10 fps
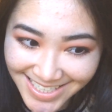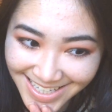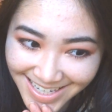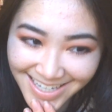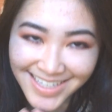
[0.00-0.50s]

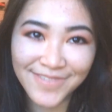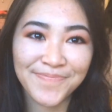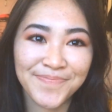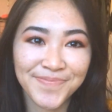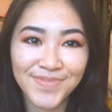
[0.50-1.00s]
Yeah,
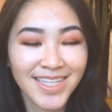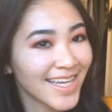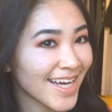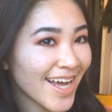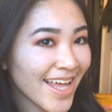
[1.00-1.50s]

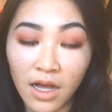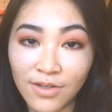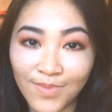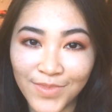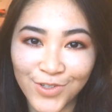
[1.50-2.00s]

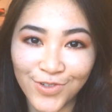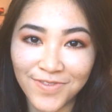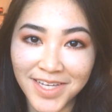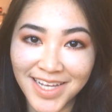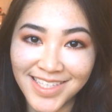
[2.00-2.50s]
I'm not sure
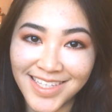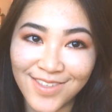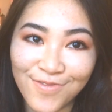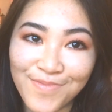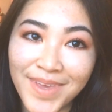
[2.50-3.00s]
if science
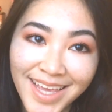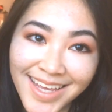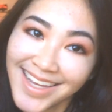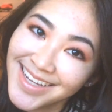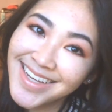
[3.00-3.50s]
is for
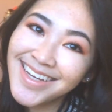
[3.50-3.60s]
me.